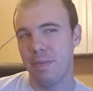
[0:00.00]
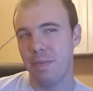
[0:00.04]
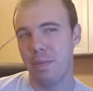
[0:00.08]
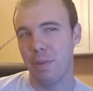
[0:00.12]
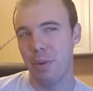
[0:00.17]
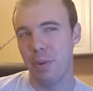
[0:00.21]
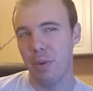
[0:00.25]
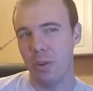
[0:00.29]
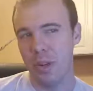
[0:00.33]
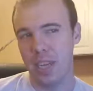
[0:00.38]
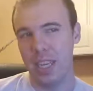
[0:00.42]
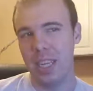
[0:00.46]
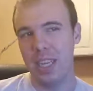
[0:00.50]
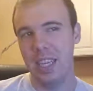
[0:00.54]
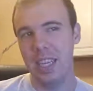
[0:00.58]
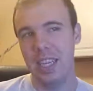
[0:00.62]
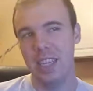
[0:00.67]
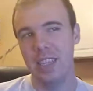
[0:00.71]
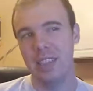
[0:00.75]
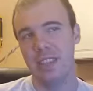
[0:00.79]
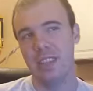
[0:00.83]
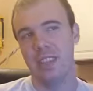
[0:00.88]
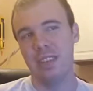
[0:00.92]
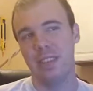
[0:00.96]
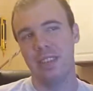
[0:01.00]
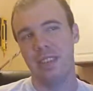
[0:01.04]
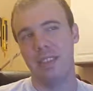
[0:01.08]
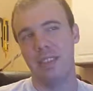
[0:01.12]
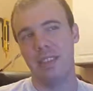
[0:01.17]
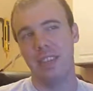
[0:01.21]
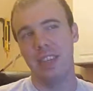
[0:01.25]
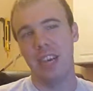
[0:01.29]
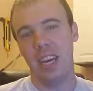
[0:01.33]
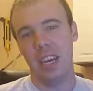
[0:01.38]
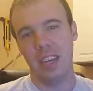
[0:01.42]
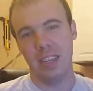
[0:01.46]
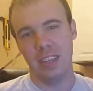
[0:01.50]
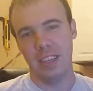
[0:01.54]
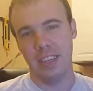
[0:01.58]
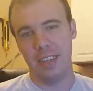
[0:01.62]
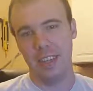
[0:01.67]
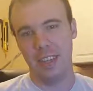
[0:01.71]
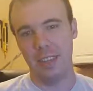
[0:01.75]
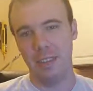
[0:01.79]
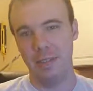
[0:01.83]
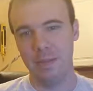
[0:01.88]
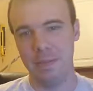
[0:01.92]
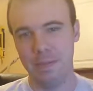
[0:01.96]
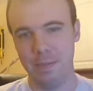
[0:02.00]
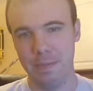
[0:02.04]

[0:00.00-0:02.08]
point is not good.